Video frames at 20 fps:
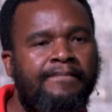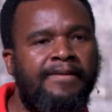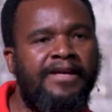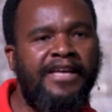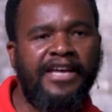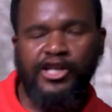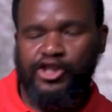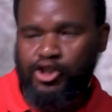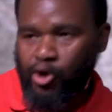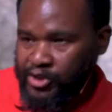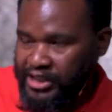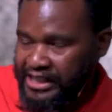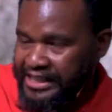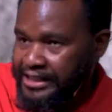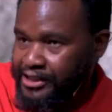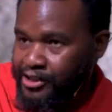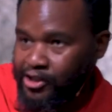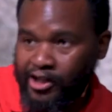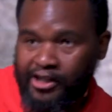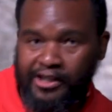He shows us
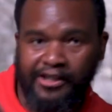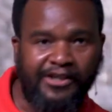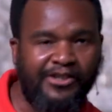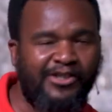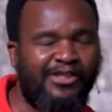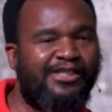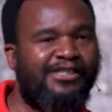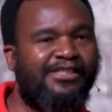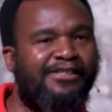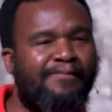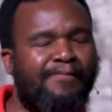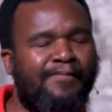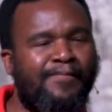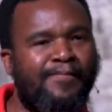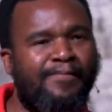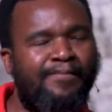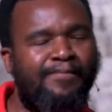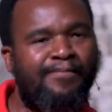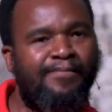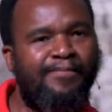his goodness.
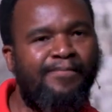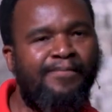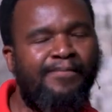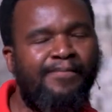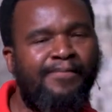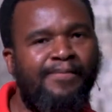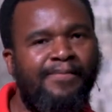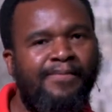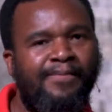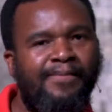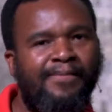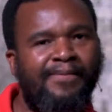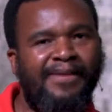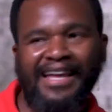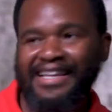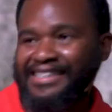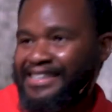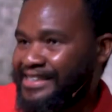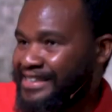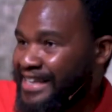
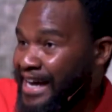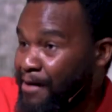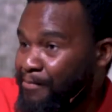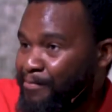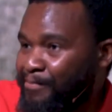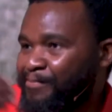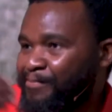He says, come.